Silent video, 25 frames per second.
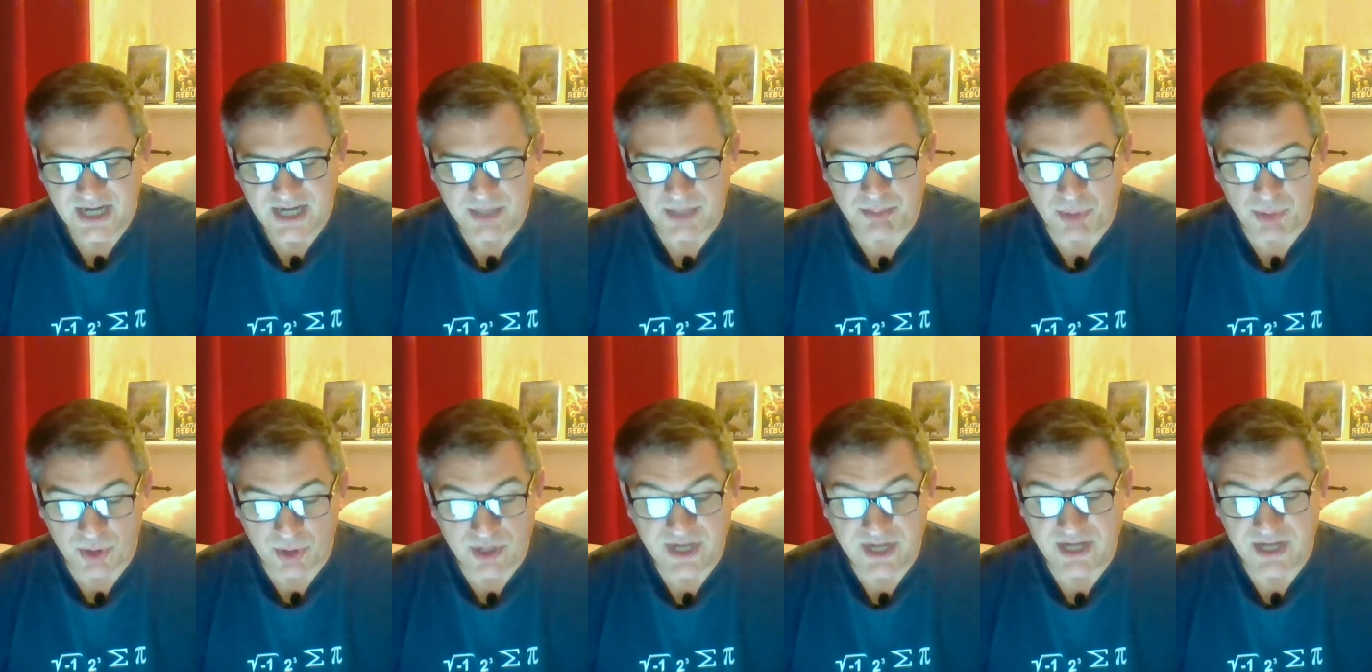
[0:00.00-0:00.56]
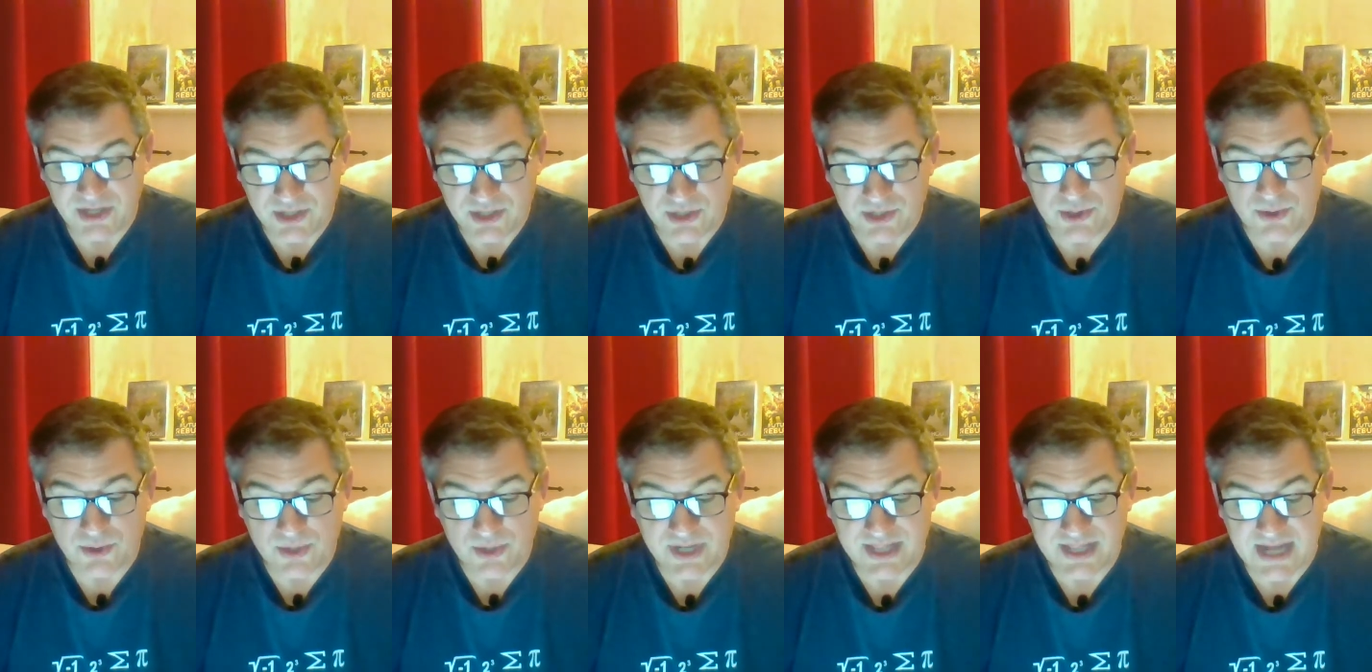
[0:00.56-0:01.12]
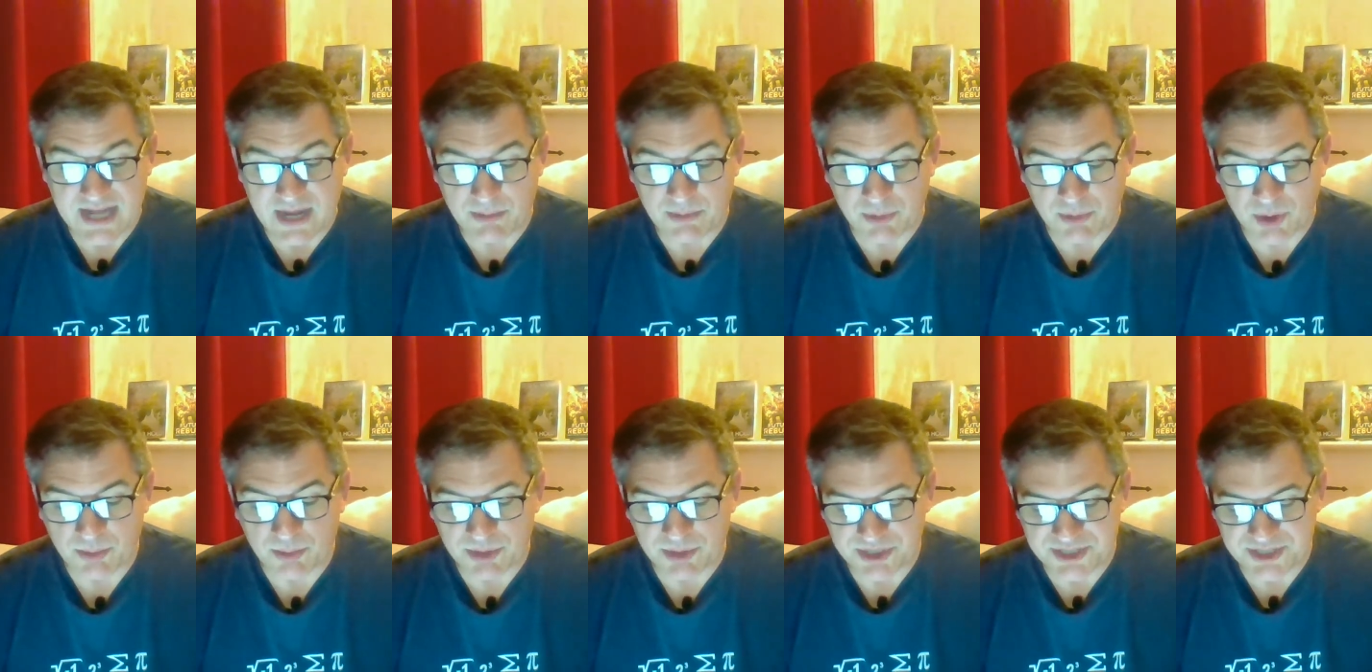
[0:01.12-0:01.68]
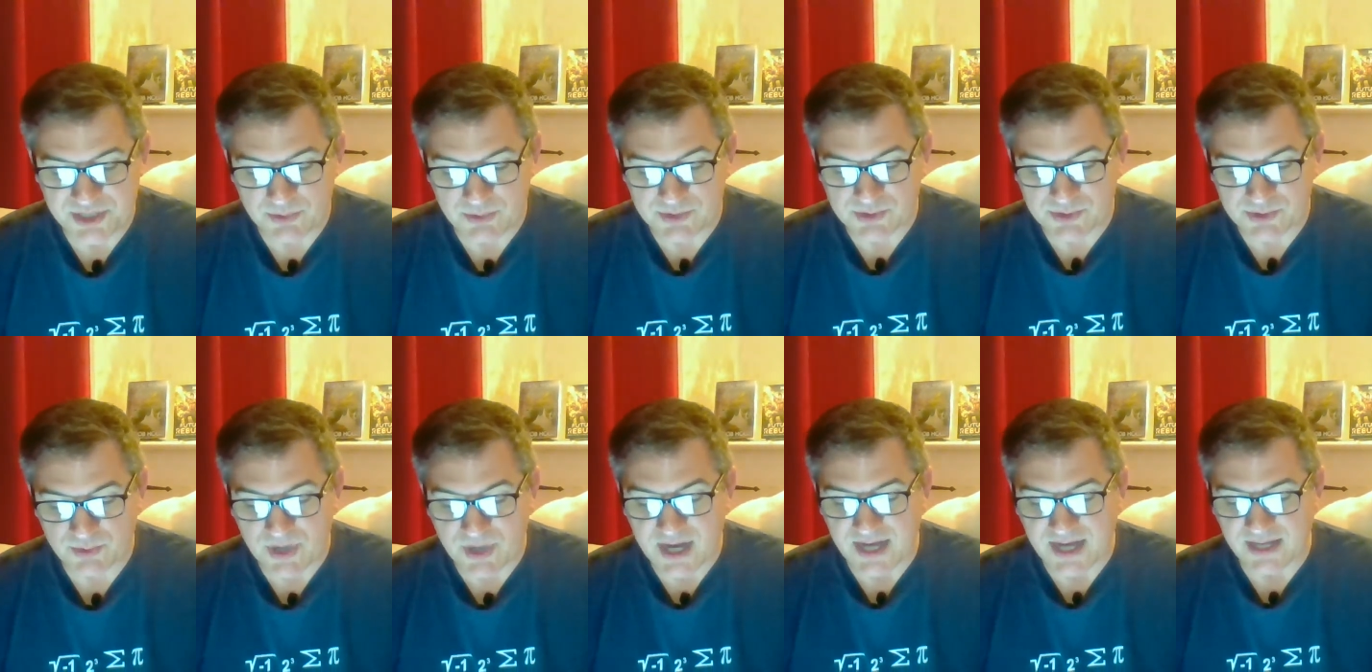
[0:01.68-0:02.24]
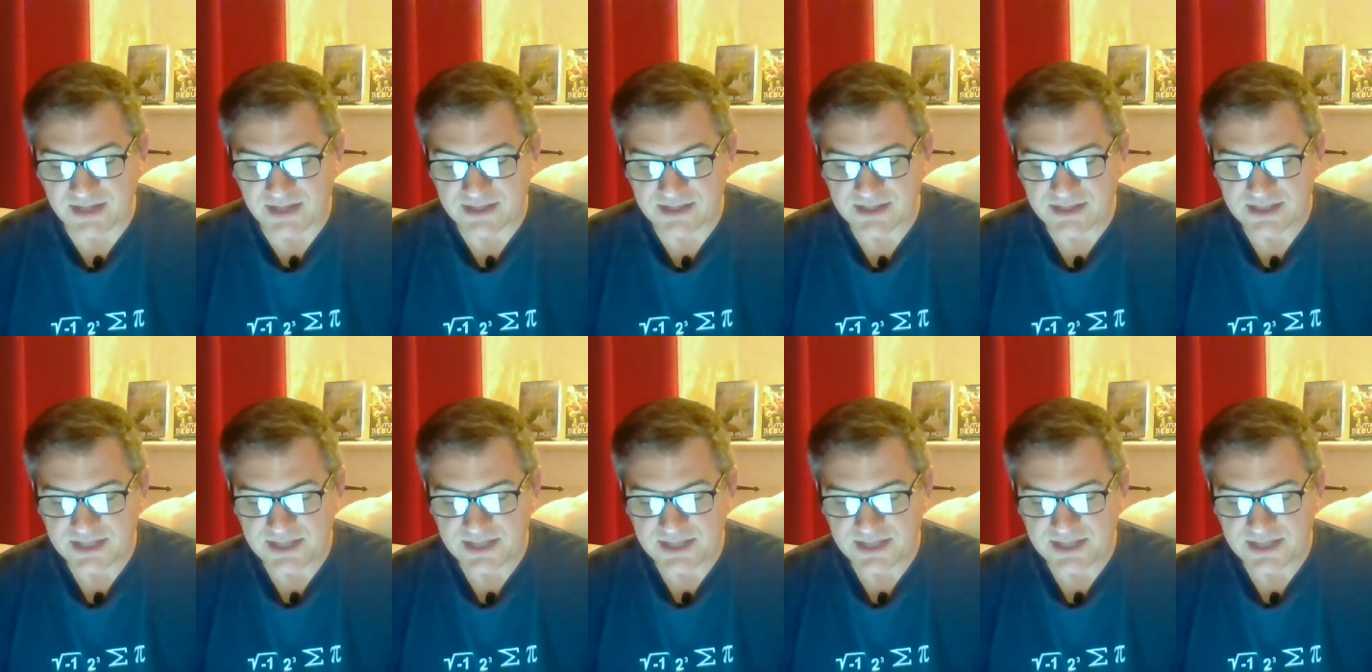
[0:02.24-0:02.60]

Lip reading: and Bertie knew in that moment she was right.